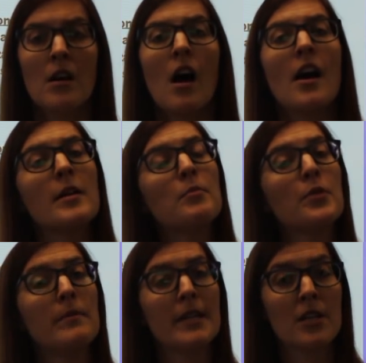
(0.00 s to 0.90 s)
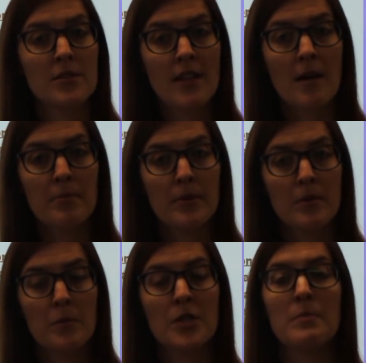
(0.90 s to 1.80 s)
unemployment goes up,
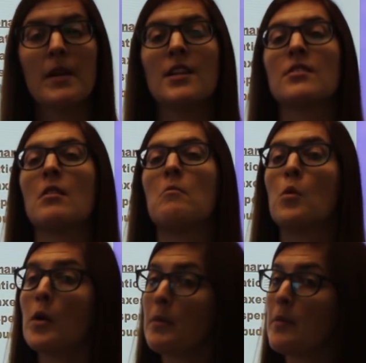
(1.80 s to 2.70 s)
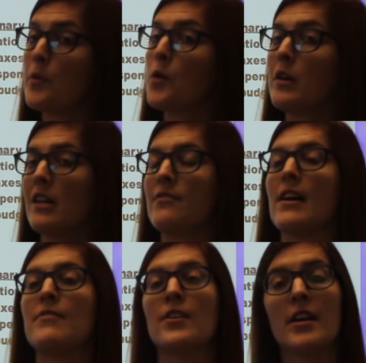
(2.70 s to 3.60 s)
which means more people
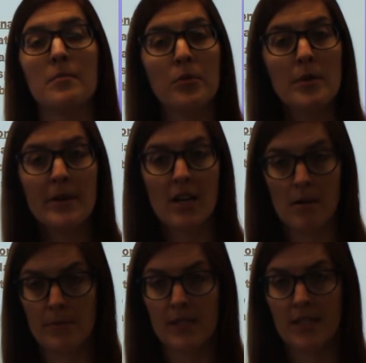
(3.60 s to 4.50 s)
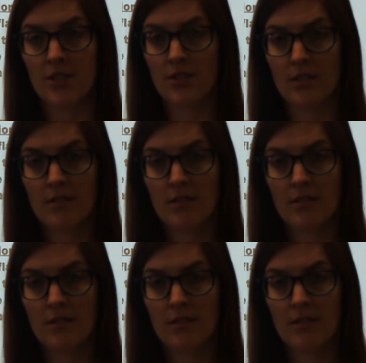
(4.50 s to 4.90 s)
qualify for unemployment compensation.